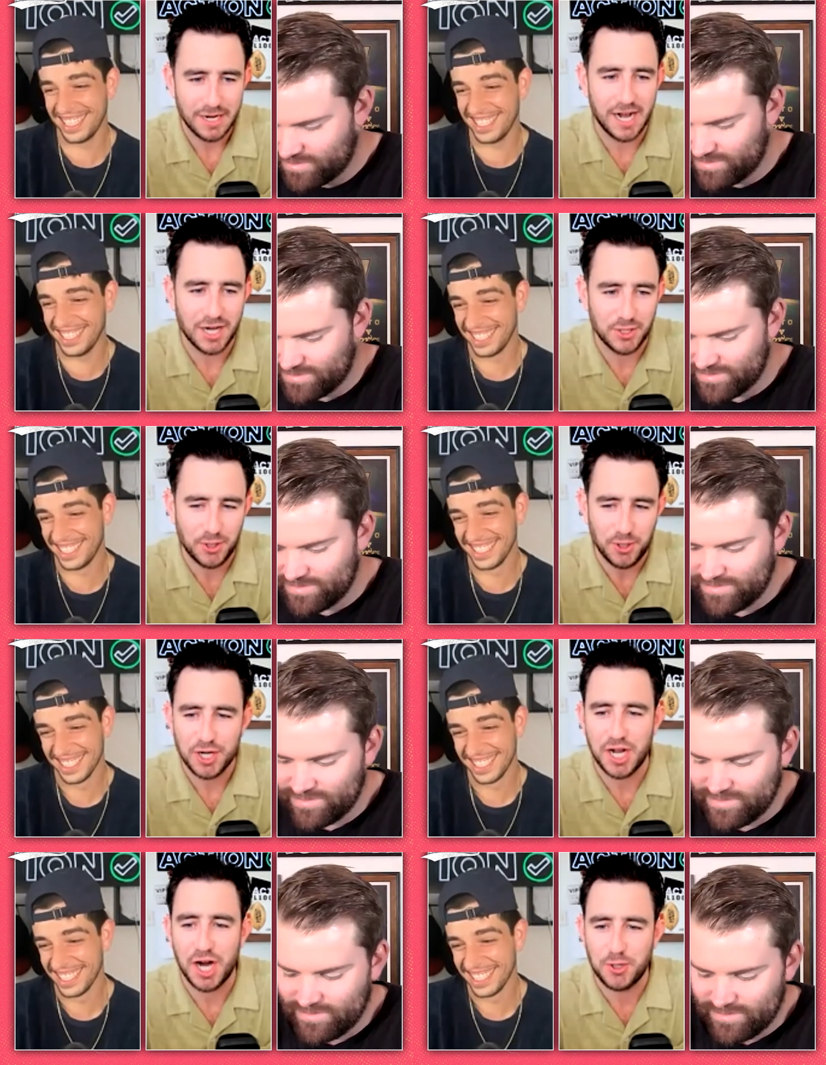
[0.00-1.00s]

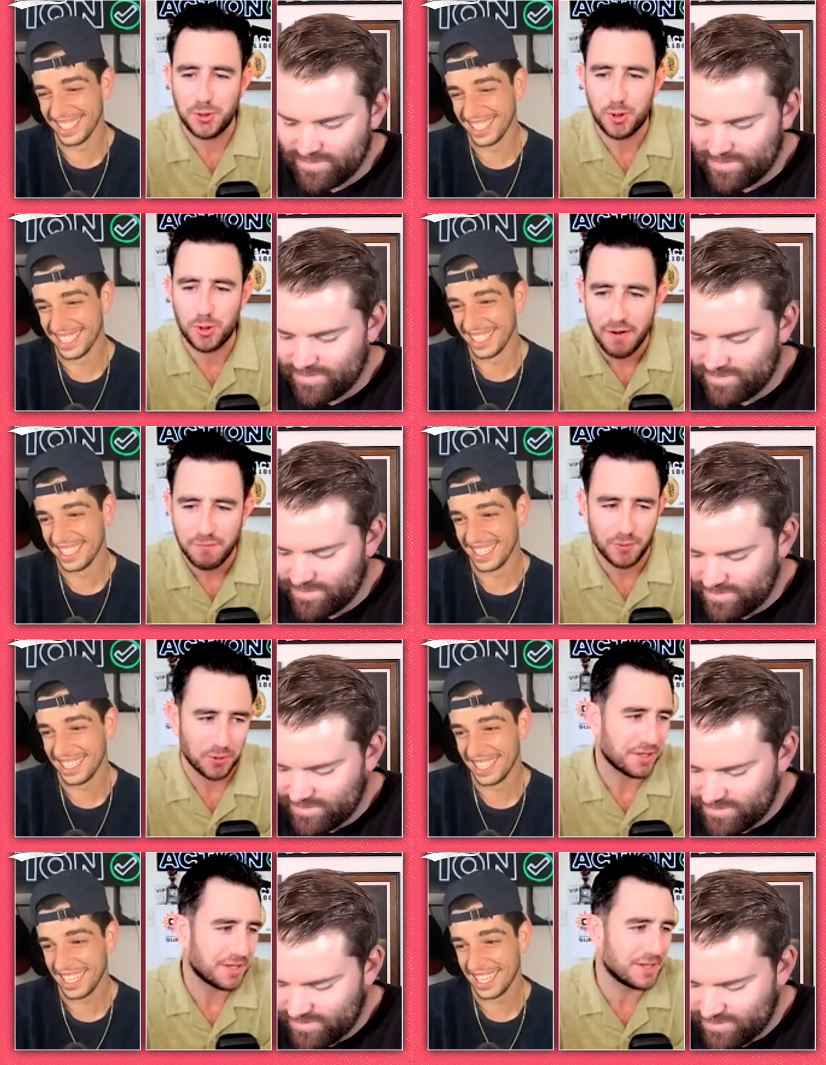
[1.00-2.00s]
Speaker 1: Cutter, Cutter
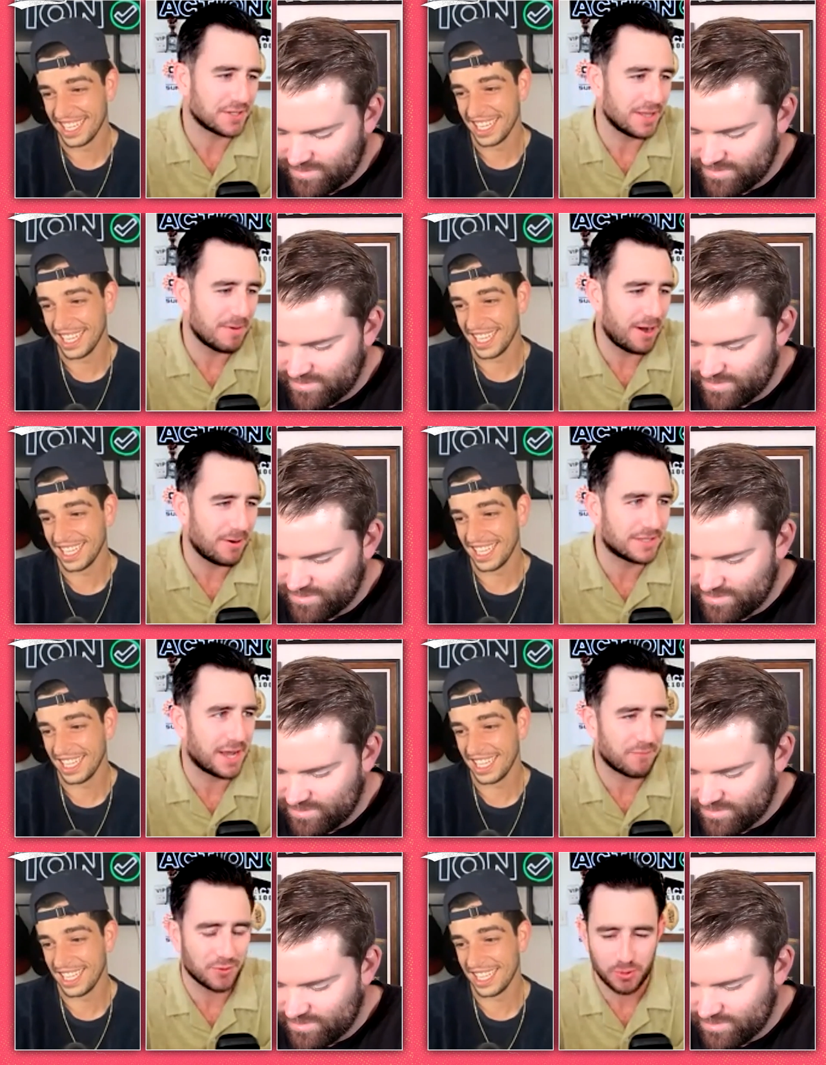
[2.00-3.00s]
Crawford is on the mound
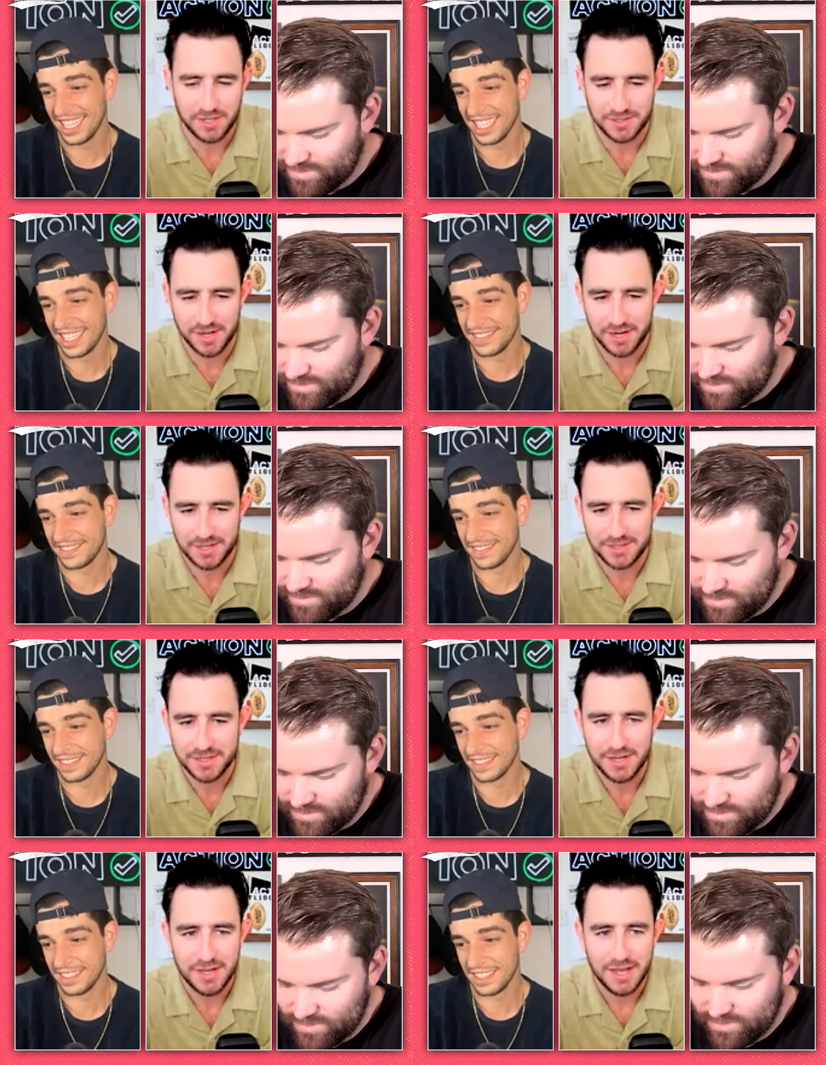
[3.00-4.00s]
tonight for the Red
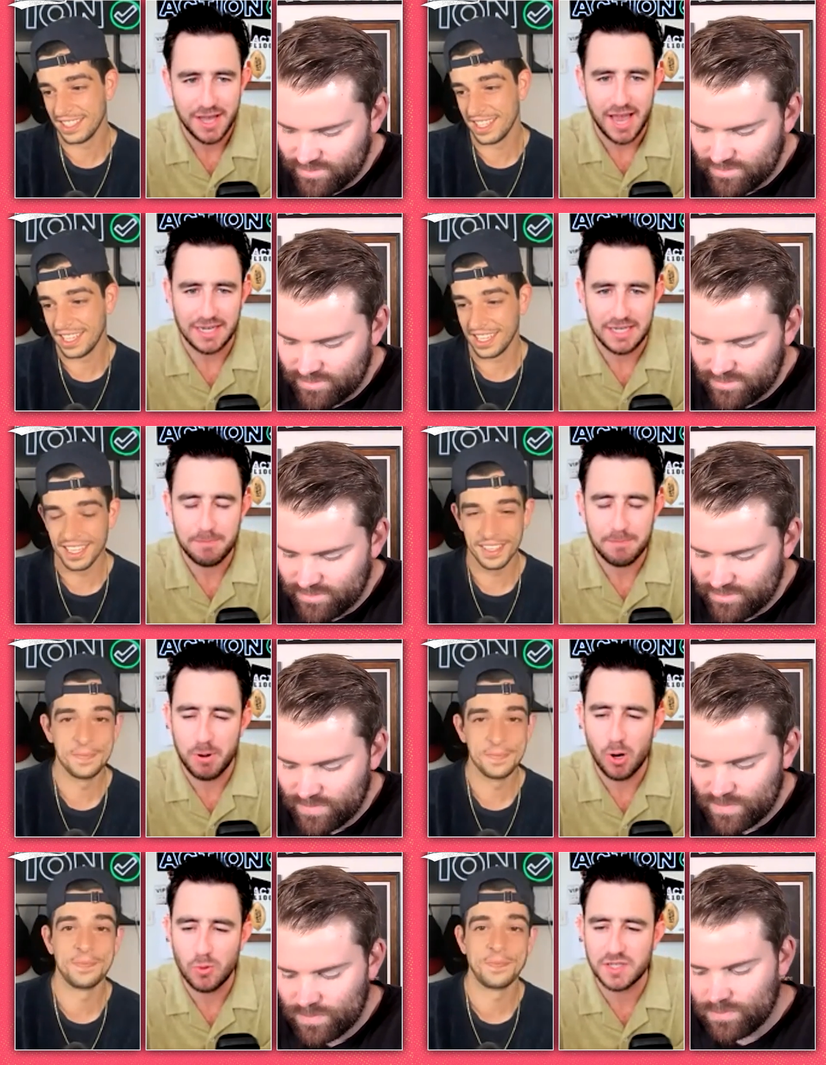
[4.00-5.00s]
Sox, and he
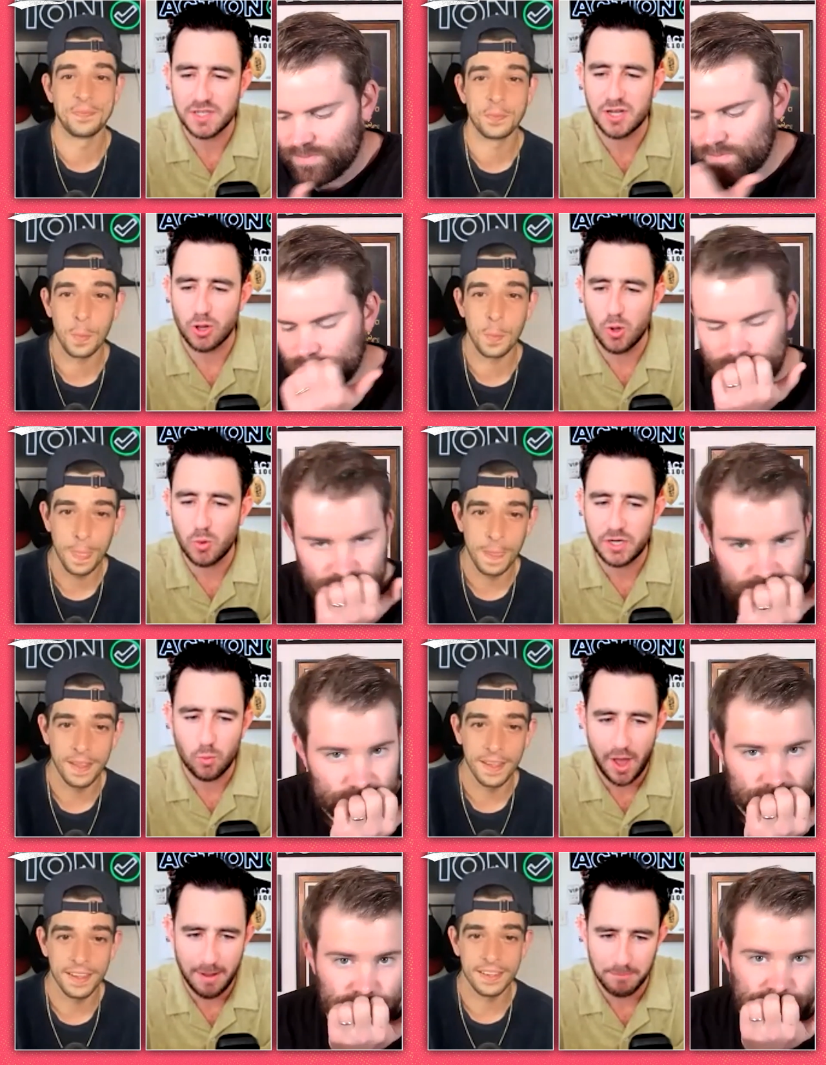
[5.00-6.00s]
opposes
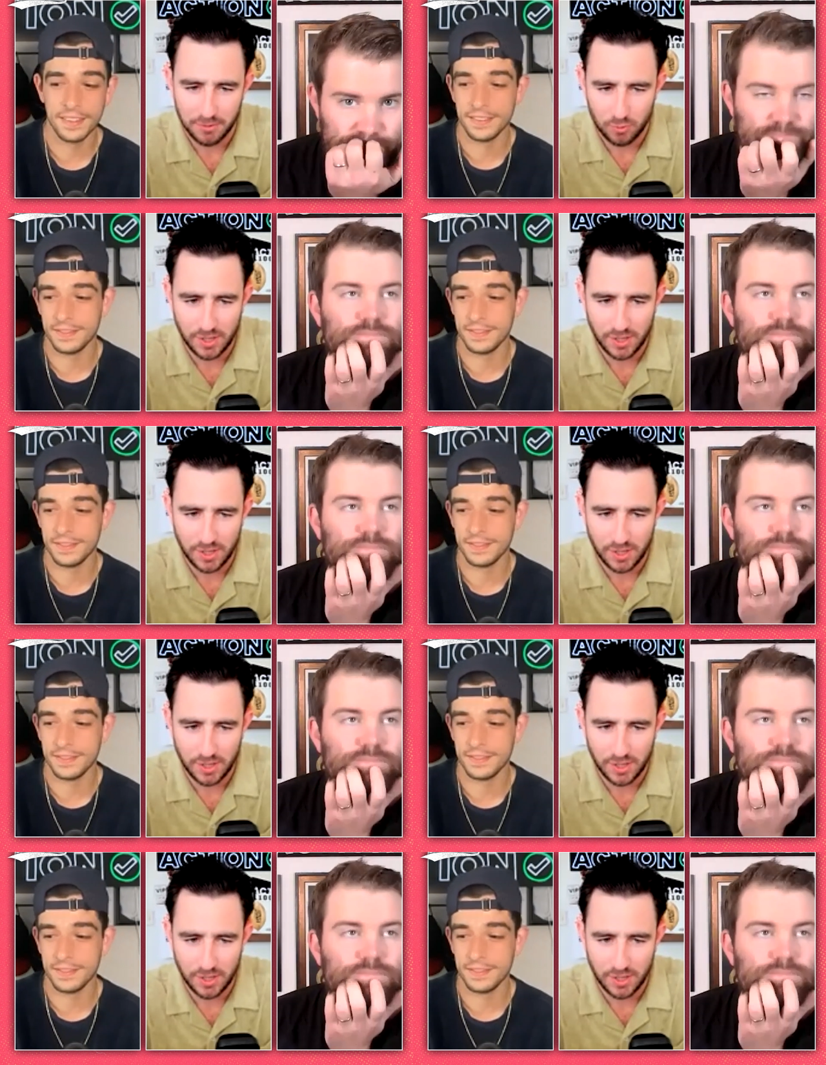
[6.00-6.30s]
Logan Webb.